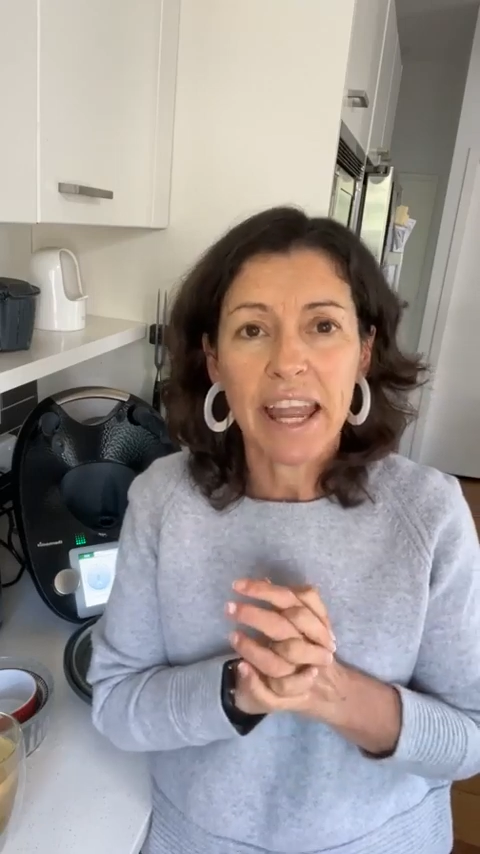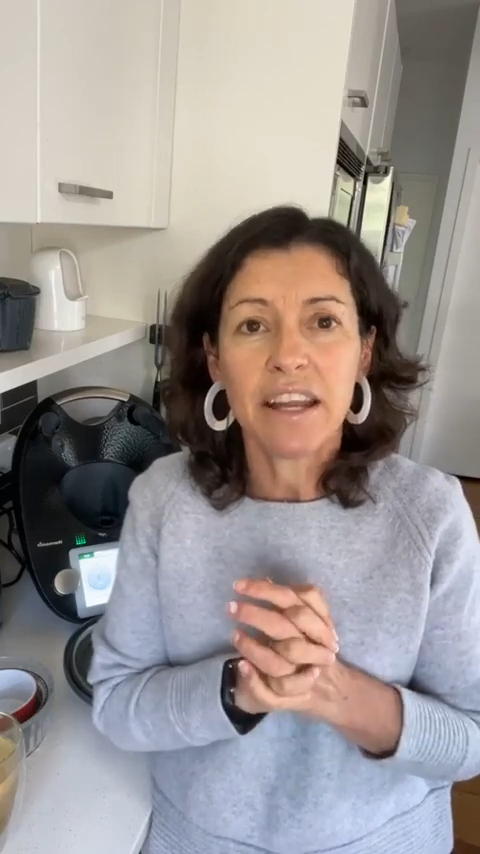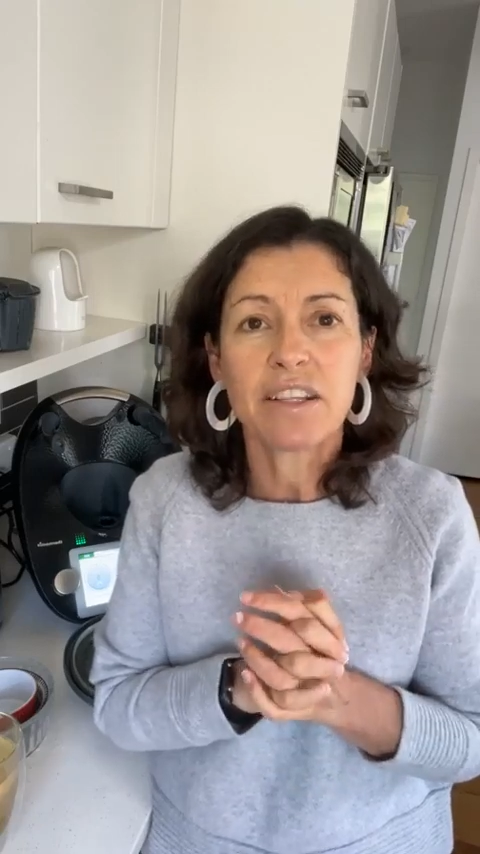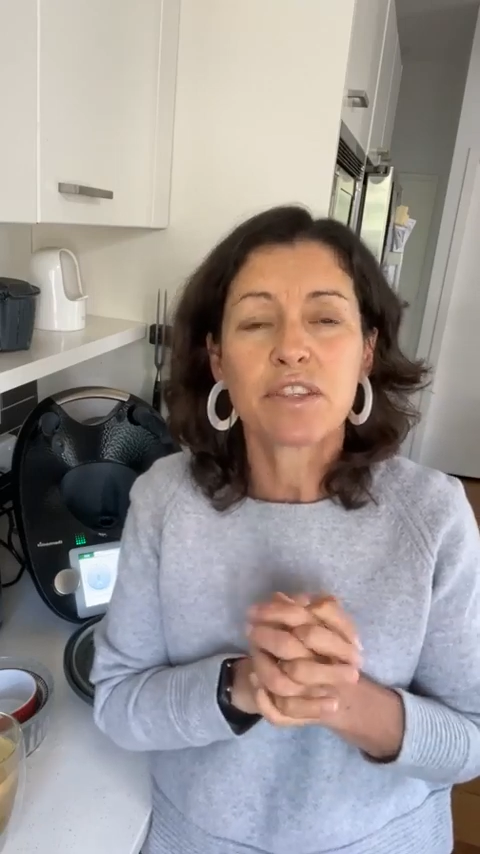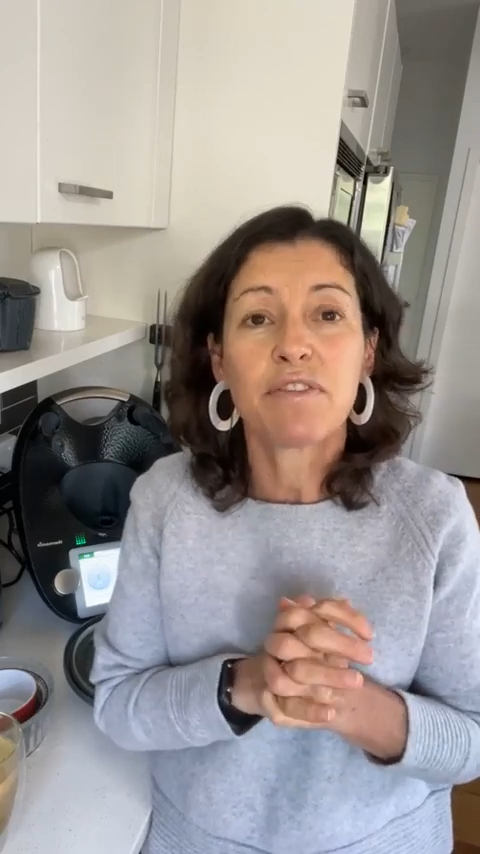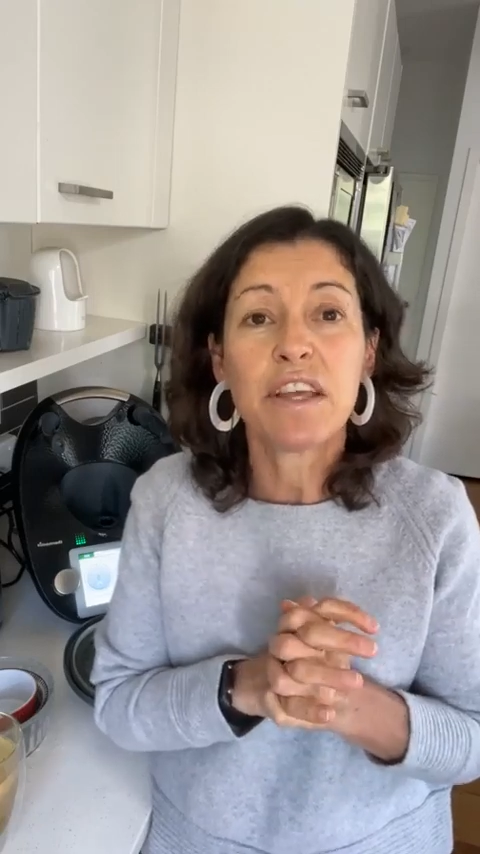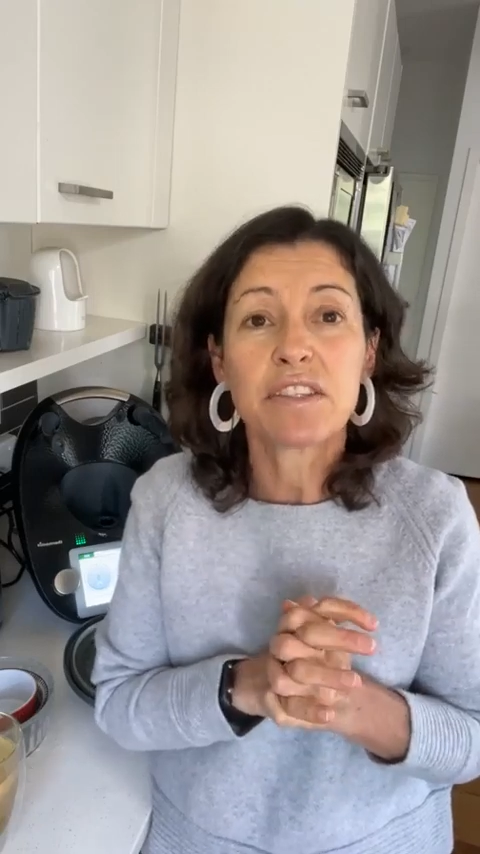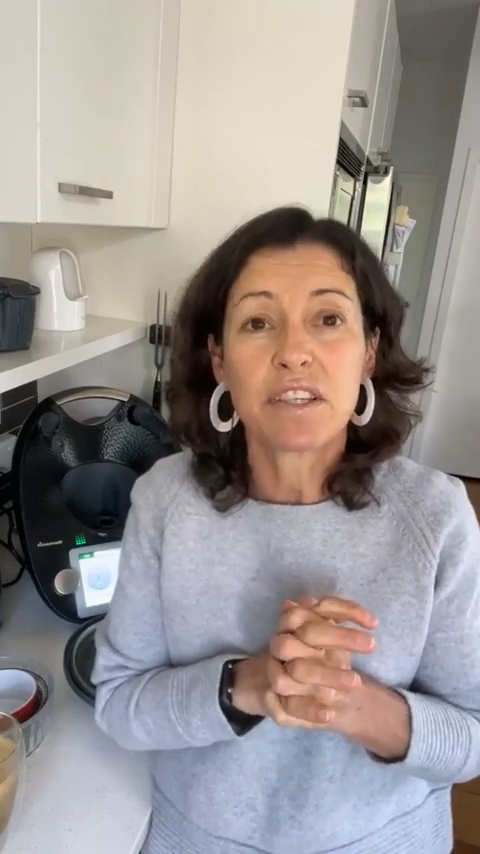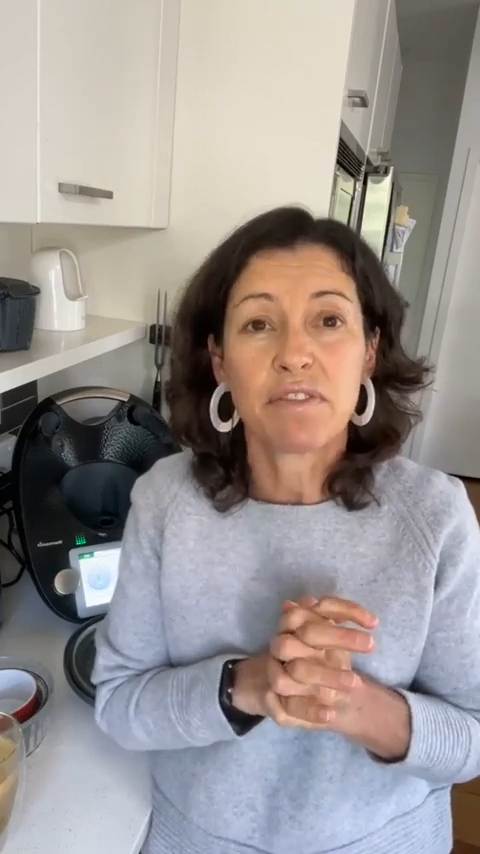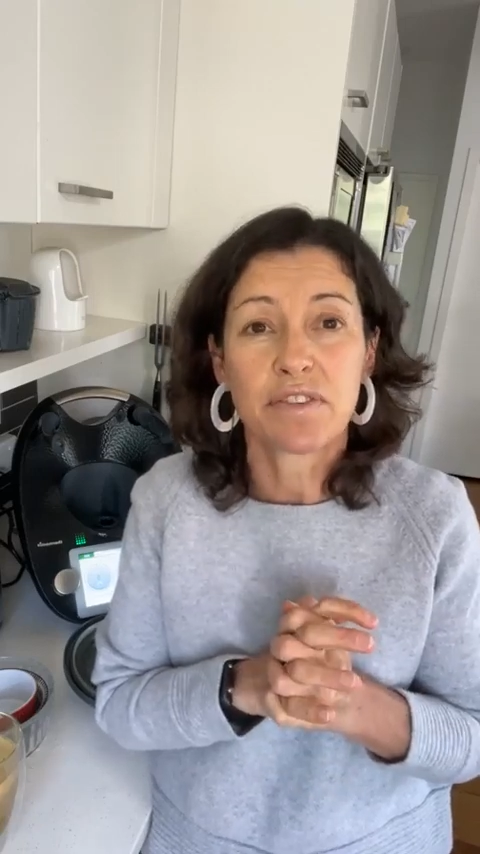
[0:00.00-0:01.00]
And it's
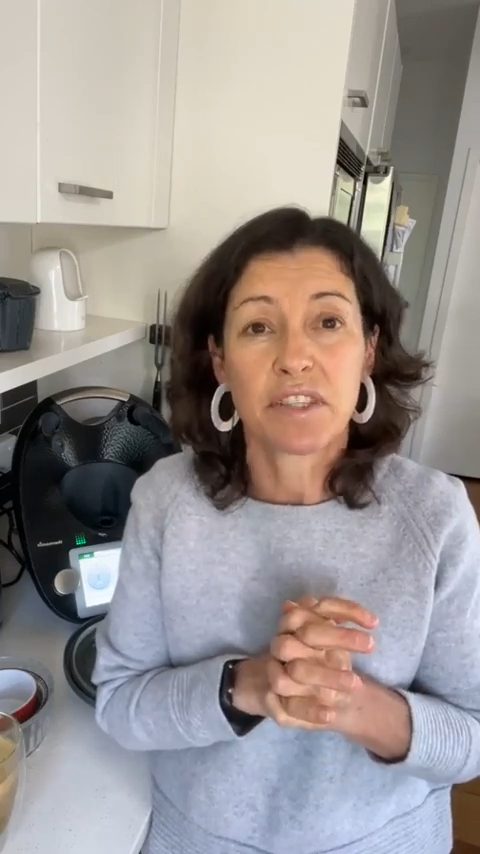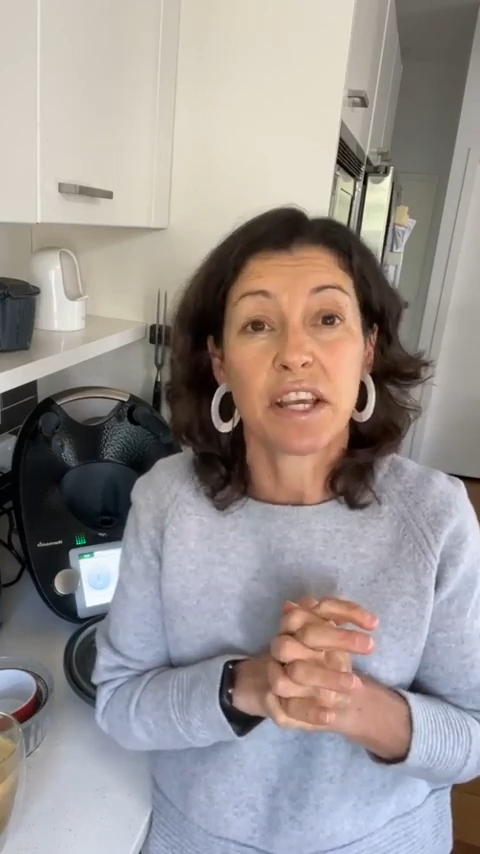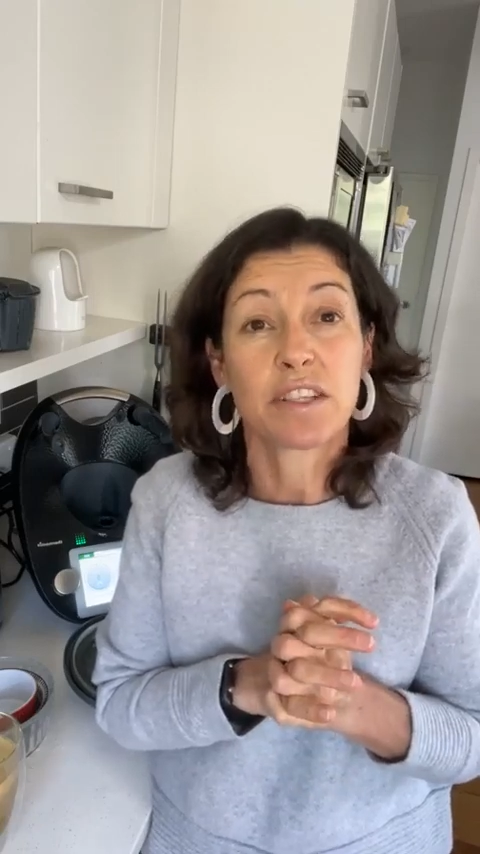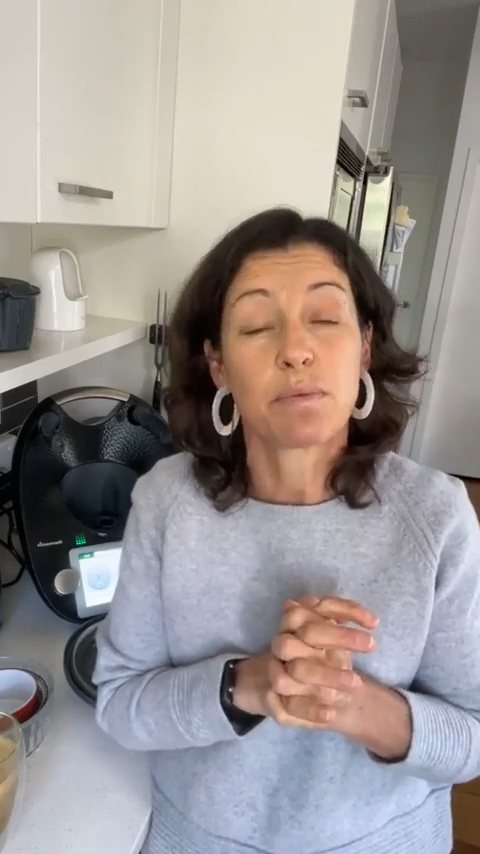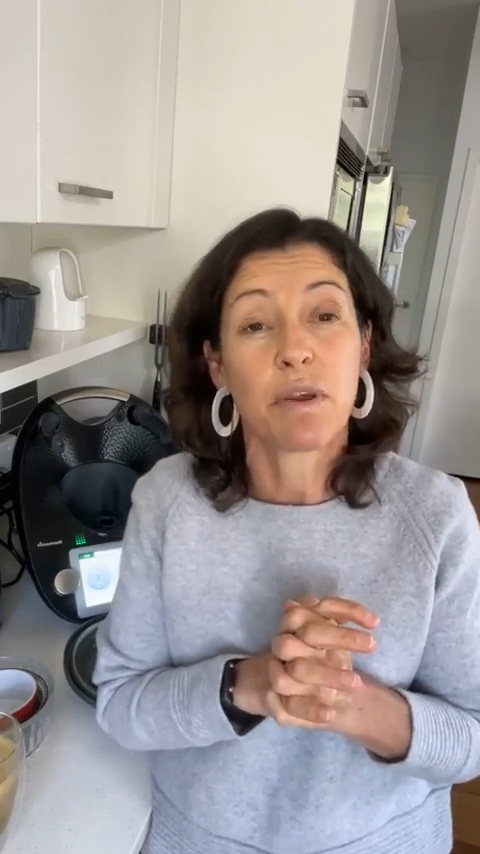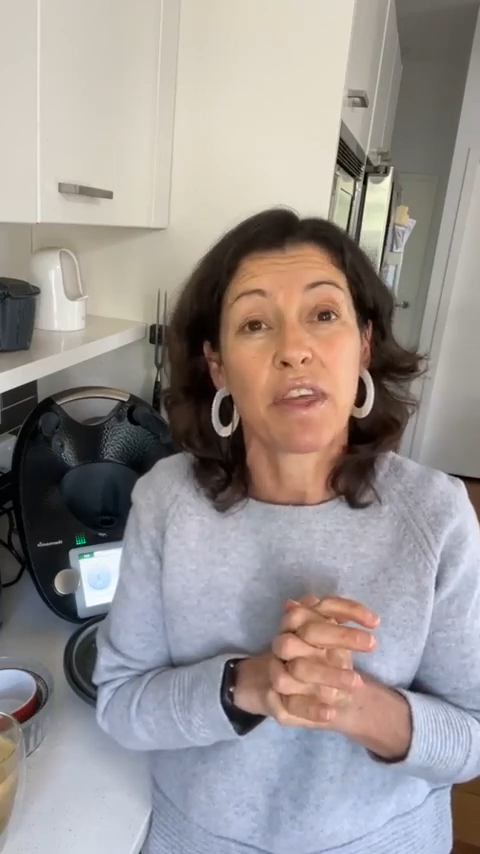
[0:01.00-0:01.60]
Festive 6